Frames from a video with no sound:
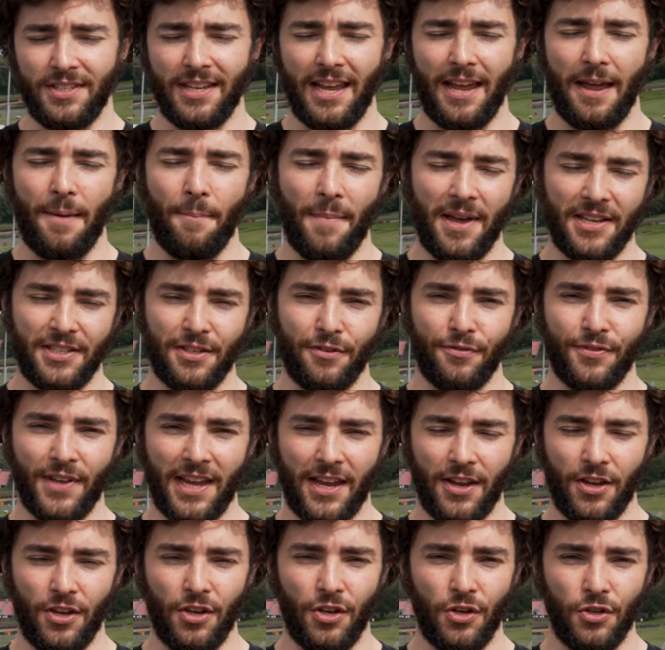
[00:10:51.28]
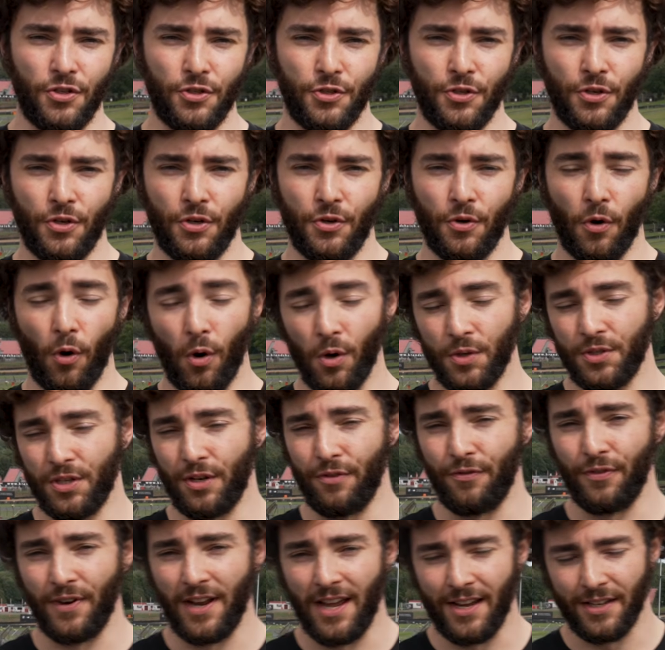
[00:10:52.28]
say a massive thank you to Auto
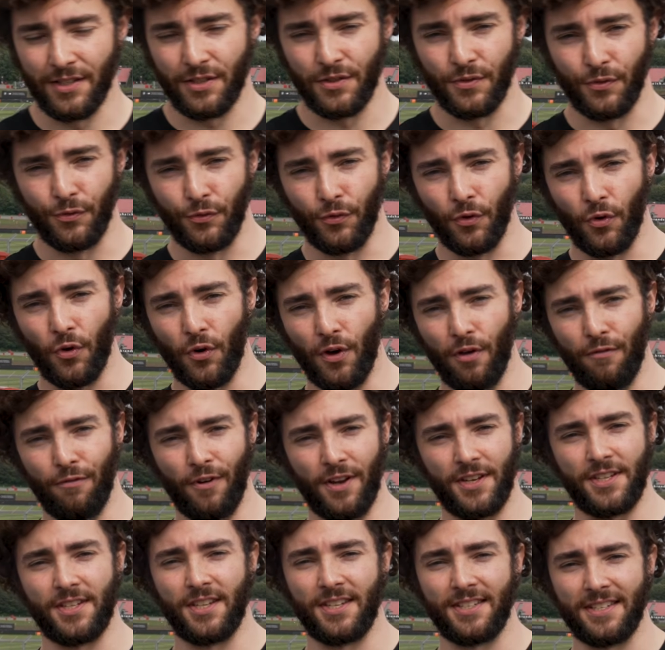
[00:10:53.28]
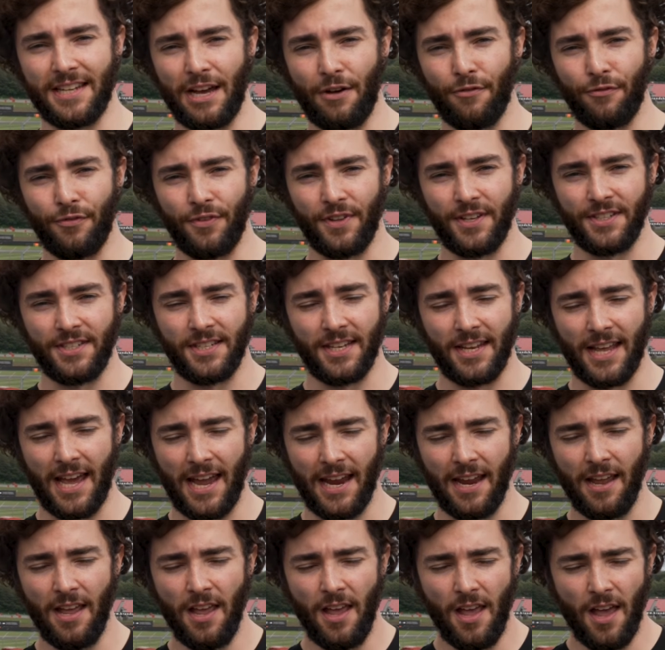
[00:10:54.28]
Finesse for inviting us down for
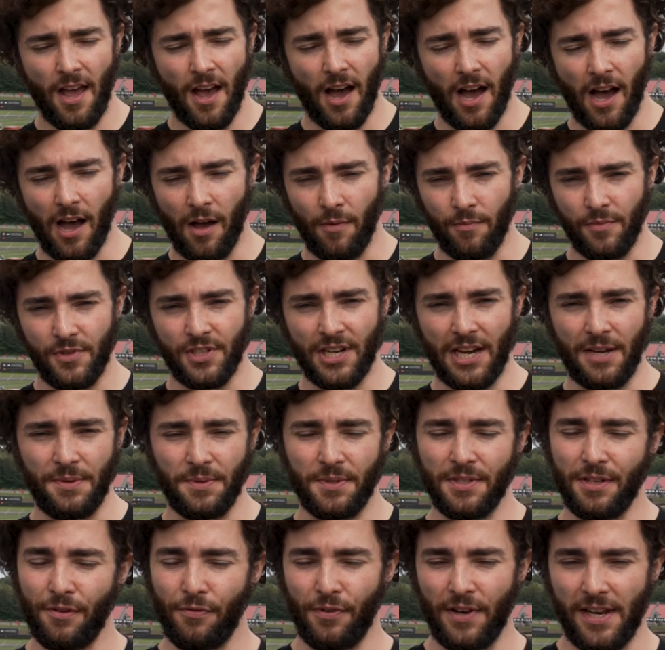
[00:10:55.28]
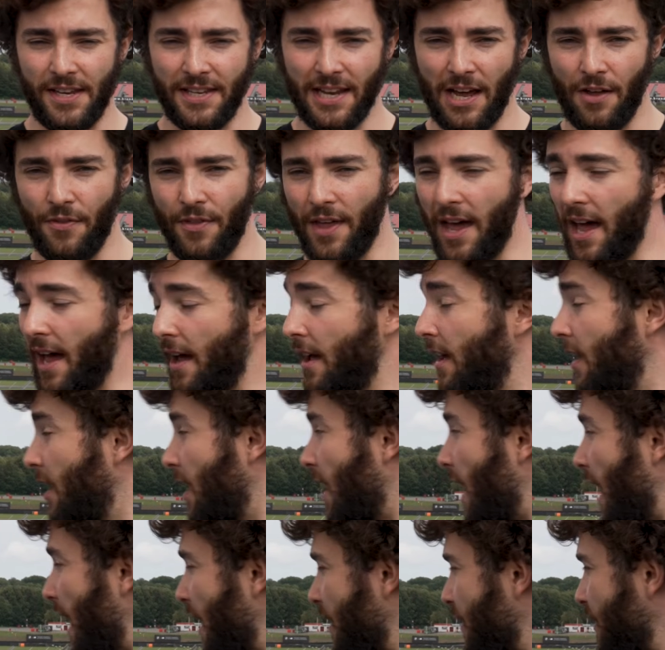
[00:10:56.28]
today. James, Tiffany down there,
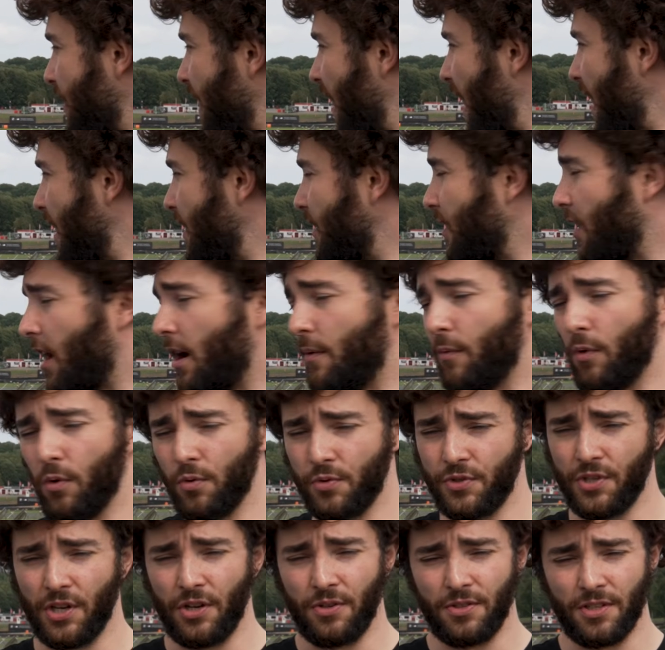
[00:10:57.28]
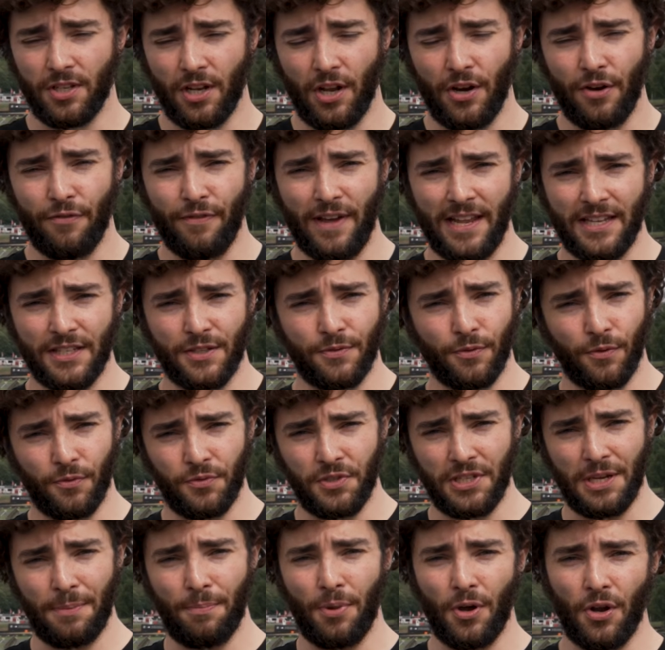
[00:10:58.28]
and then also Salone Events for
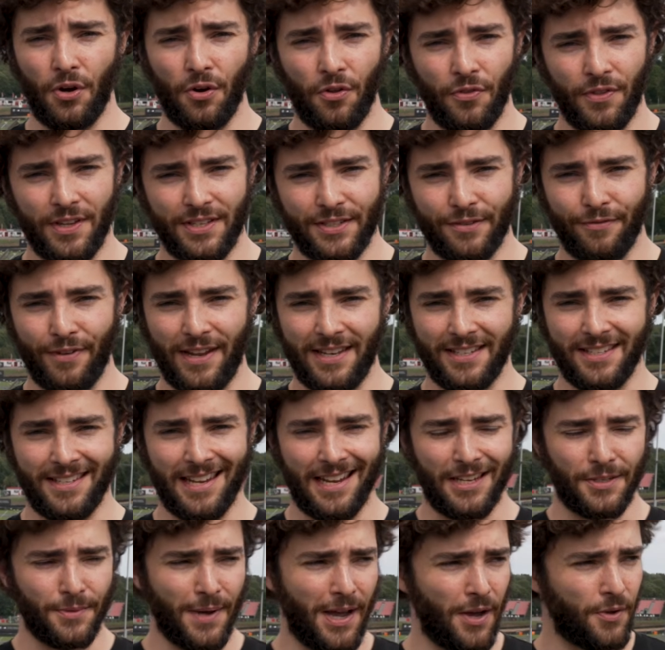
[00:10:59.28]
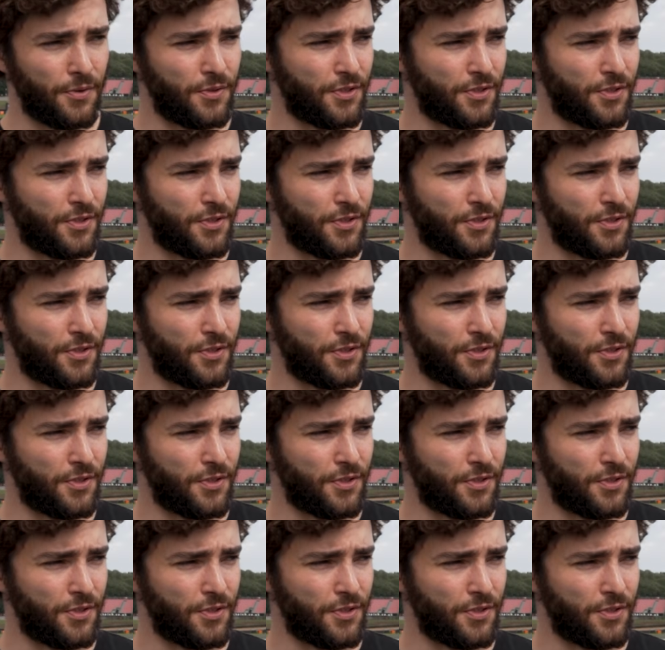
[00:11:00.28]
obviously putting on this event today as well.